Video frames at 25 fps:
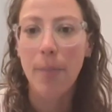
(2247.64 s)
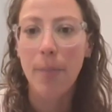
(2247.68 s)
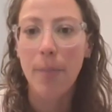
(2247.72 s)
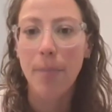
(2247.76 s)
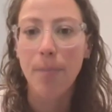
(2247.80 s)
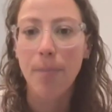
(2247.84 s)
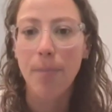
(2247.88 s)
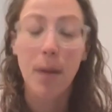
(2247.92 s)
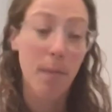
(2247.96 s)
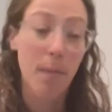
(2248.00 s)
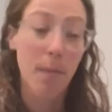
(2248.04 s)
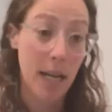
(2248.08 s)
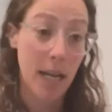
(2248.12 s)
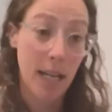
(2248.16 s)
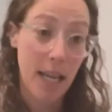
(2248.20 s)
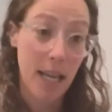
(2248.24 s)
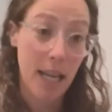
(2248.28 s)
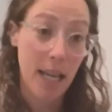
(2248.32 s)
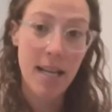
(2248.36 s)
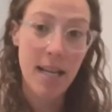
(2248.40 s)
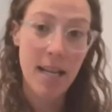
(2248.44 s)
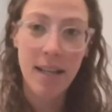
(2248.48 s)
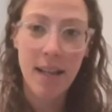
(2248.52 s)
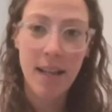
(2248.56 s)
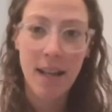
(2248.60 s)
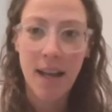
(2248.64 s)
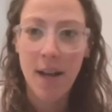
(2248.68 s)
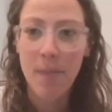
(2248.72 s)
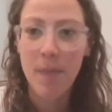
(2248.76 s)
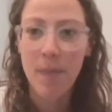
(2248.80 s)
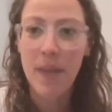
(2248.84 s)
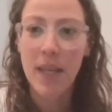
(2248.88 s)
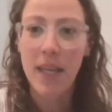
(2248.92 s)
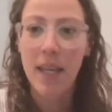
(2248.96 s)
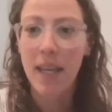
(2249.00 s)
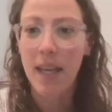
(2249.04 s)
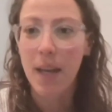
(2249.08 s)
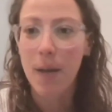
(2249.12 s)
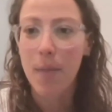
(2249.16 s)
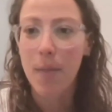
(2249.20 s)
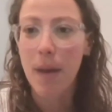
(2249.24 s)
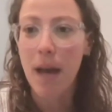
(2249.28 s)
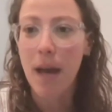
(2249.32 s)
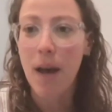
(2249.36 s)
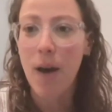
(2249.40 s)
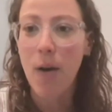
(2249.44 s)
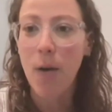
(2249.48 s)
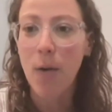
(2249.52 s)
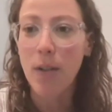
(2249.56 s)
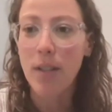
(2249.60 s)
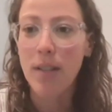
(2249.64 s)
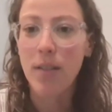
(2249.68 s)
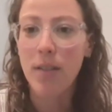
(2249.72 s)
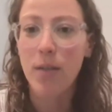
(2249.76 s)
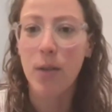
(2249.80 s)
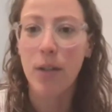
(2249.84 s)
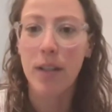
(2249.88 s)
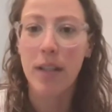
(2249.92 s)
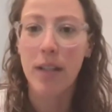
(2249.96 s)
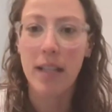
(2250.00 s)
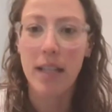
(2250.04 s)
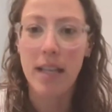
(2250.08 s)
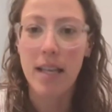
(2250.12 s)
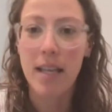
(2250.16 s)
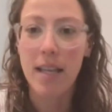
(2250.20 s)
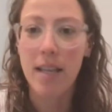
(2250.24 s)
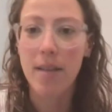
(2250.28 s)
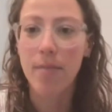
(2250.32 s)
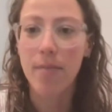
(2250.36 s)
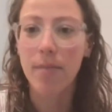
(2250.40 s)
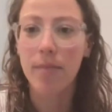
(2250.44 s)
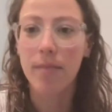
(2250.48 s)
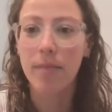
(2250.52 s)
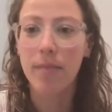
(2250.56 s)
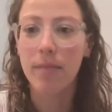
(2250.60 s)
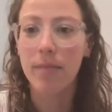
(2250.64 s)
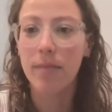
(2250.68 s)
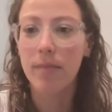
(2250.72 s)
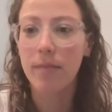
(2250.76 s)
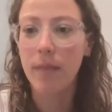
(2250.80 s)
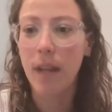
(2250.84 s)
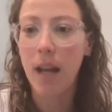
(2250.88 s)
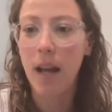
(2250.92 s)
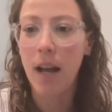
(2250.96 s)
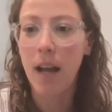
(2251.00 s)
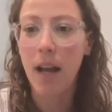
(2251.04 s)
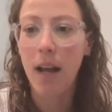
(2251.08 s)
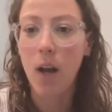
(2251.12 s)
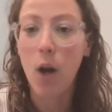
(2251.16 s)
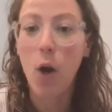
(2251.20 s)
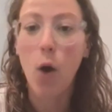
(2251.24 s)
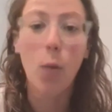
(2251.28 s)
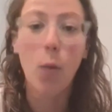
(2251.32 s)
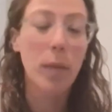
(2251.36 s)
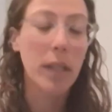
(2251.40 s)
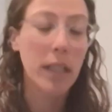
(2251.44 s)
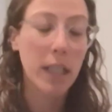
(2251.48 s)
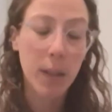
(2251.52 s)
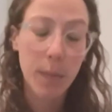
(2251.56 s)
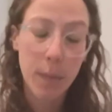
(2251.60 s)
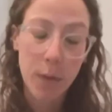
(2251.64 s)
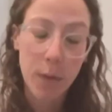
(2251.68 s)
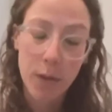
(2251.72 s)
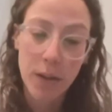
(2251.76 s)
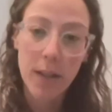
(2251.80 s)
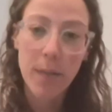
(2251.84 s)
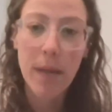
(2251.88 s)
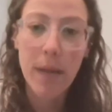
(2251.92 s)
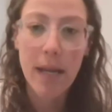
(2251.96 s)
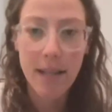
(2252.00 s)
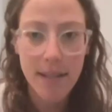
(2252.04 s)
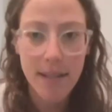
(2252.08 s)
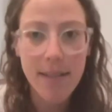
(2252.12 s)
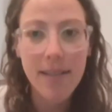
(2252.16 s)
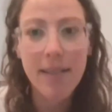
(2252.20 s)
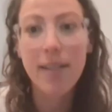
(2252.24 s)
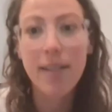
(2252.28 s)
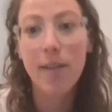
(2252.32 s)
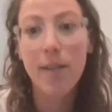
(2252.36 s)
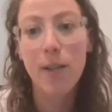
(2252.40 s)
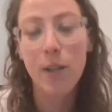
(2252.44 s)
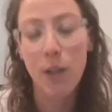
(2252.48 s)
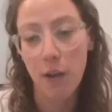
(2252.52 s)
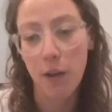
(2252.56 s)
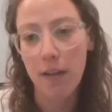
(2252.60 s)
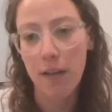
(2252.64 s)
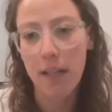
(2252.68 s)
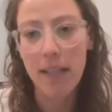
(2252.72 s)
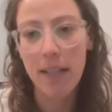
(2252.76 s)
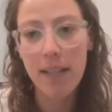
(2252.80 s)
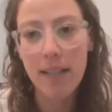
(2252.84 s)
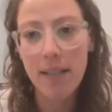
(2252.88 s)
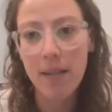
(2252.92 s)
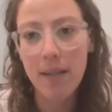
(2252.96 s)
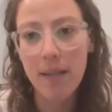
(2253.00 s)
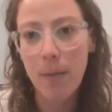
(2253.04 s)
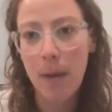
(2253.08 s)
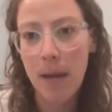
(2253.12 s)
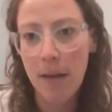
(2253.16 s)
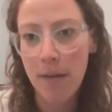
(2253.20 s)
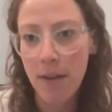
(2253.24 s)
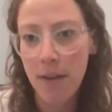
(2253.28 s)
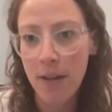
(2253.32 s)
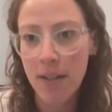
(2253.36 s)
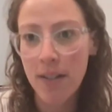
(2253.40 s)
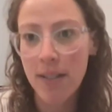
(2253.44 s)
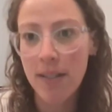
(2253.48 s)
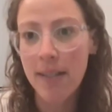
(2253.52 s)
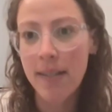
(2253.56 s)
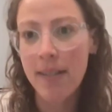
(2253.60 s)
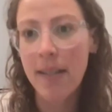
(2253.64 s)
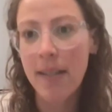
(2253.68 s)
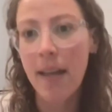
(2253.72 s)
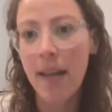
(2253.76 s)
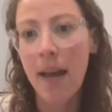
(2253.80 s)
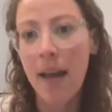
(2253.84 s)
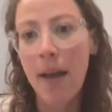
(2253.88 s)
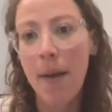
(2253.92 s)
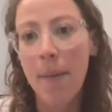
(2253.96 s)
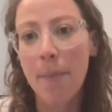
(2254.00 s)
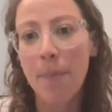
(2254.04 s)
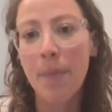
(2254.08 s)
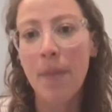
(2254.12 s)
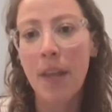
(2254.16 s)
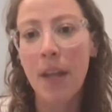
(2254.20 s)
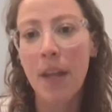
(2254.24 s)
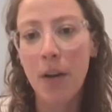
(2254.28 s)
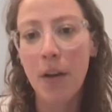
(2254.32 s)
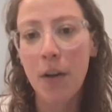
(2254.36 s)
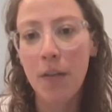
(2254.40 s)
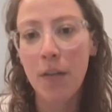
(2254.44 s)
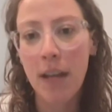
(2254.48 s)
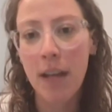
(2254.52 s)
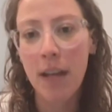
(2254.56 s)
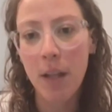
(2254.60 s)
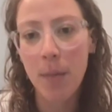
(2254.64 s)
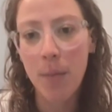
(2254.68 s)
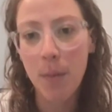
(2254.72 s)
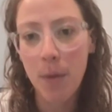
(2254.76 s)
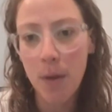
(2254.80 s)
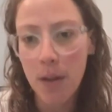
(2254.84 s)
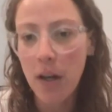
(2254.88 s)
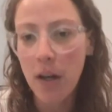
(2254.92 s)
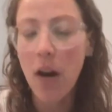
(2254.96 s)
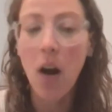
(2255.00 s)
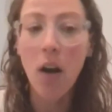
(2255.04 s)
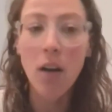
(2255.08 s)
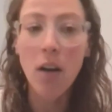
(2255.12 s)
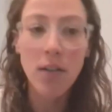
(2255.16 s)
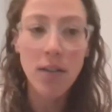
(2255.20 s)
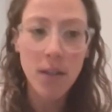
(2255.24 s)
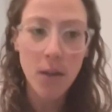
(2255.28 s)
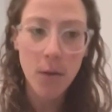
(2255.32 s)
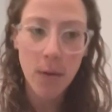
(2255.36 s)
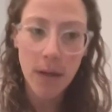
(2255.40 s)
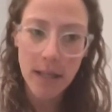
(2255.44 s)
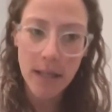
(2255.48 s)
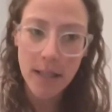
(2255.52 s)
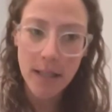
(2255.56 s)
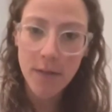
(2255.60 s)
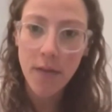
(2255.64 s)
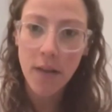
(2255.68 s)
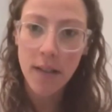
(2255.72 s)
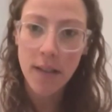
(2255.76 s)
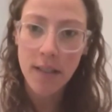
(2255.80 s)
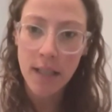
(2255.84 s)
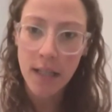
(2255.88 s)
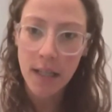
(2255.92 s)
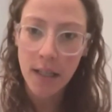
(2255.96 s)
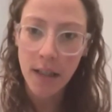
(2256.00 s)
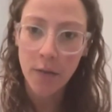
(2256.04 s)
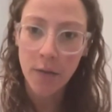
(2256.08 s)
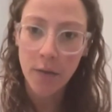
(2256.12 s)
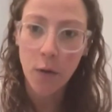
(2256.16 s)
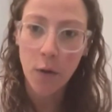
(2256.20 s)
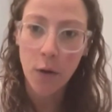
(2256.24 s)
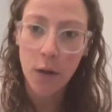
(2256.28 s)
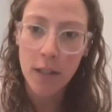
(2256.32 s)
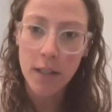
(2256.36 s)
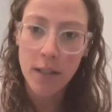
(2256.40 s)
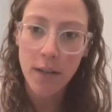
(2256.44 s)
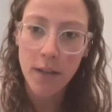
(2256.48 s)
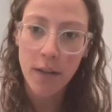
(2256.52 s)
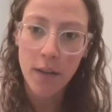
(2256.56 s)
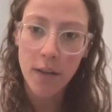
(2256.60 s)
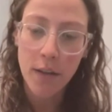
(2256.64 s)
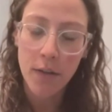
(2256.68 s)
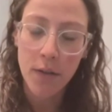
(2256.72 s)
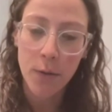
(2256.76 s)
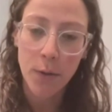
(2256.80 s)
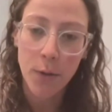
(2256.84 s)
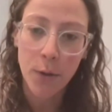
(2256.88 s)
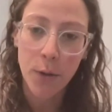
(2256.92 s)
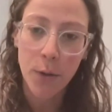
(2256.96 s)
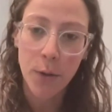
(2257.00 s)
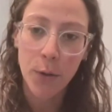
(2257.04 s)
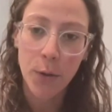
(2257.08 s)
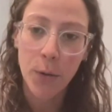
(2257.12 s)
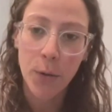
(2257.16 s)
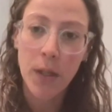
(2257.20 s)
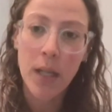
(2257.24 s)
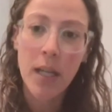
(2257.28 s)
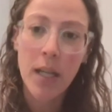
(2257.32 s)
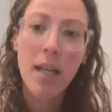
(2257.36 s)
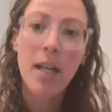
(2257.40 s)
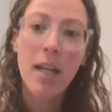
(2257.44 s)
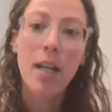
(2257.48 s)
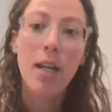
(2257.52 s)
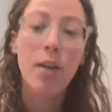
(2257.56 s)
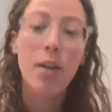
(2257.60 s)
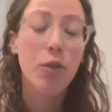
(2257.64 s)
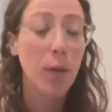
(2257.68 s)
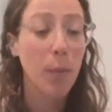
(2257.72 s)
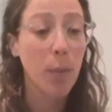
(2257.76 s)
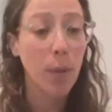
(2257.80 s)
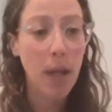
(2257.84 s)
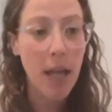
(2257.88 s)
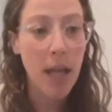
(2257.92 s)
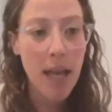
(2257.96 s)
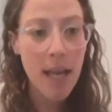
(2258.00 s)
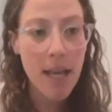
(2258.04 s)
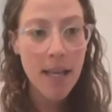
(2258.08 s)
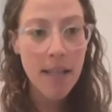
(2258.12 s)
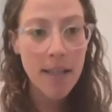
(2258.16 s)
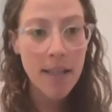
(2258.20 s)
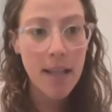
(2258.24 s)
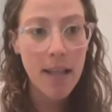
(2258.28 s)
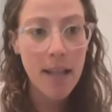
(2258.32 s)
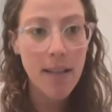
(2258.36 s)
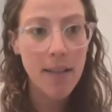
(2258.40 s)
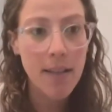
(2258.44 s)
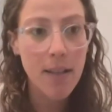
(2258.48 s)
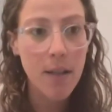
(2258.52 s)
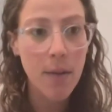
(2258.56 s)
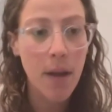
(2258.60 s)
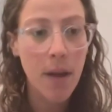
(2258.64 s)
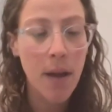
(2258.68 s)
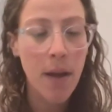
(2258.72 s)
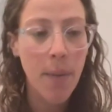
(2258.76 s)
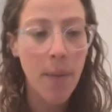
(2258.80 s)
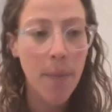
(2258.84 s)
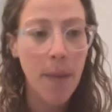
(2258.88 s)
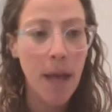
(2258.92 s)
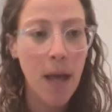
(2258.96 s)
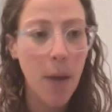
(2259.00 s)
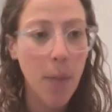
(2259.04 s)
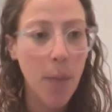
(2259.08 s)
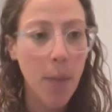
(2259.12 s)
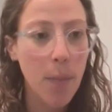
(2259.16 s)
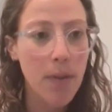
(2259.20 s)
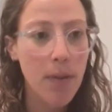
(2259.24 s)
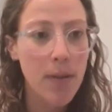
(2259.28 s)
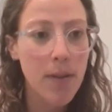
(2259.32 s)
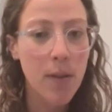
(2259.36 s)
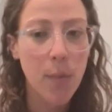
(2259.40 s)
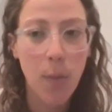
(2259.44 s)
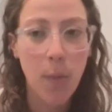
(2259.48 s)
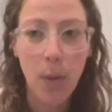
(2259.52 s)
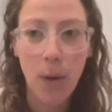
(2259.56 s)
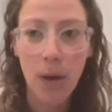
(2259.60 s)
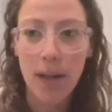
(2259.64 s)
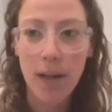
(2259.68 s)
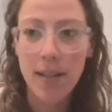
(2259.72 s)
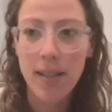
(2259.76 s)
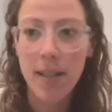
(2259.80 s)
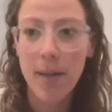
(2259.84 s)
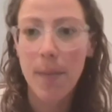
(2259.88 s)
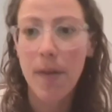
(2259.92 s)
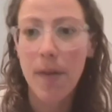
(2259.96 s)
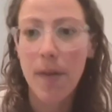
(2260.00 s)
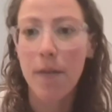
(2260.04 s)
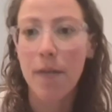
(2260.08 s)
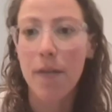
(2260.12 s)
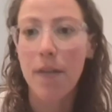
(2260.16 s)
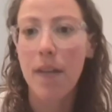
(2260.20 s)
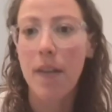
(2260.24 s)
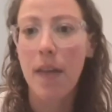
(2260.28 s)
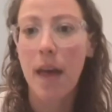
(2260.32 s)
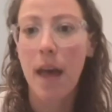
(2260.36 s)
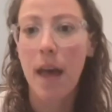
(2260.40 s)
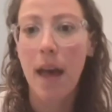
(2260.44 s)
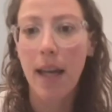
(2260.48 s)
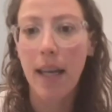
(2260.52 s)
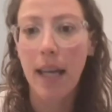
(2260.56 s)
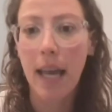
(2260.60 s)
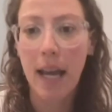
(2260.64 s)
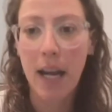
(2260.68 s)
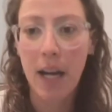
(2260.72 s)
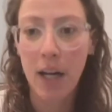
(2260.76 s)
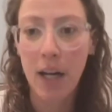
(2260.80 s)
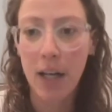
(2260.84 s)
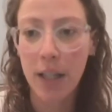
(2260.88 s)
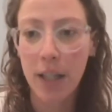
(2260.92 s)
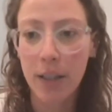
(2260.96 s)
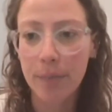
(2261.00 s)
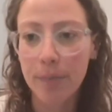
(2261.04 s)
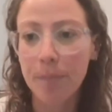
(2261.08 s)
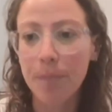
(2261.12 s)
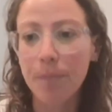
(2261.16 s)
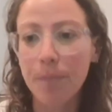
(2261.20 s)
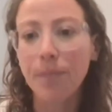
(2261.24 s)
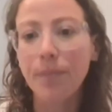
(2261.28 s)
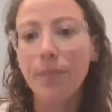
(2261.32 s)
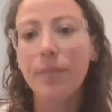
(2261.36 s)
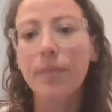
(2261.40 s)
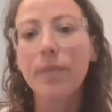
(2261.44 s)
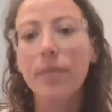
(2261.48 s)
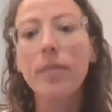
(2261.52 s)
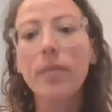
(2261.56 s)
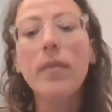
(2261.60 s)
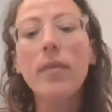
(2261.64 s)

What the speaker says: Medicaid. Thinking about sort of the home and community-based service waivers that are available. There also is funding, of course, through AAAs that help support some of that care.